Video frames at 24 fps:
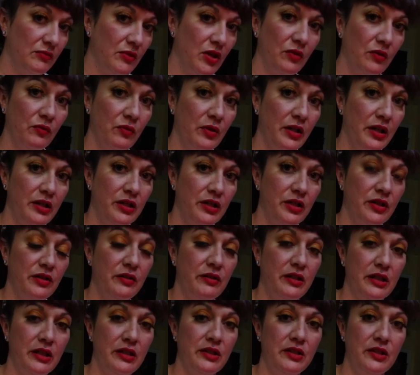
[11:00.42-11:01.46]
on what
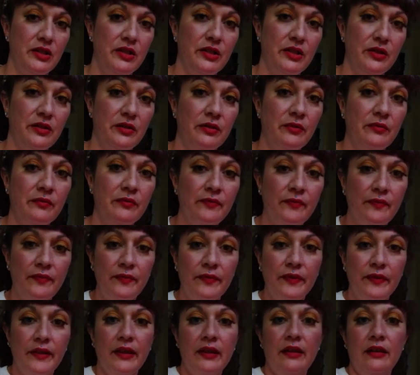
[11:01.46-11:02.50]
you need to do
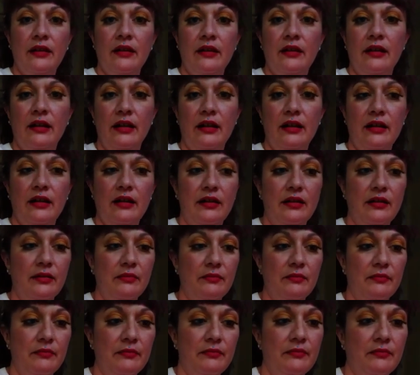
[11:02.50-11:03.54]

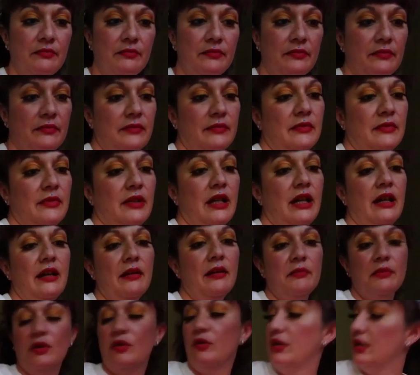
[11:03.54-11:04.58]
um
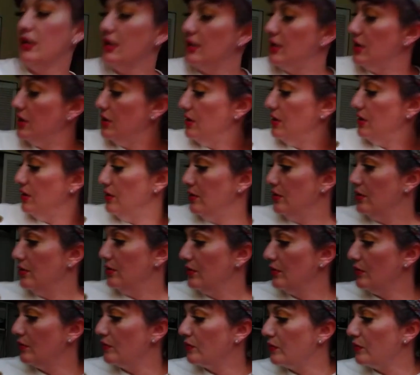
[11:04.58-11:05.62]
I'm going
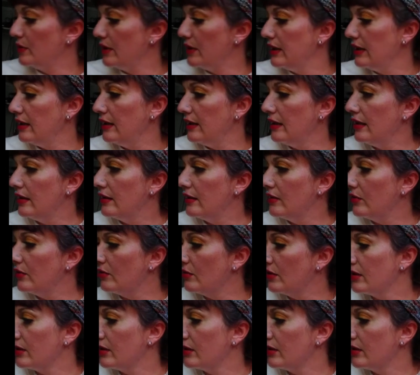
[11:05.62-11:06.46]
to read the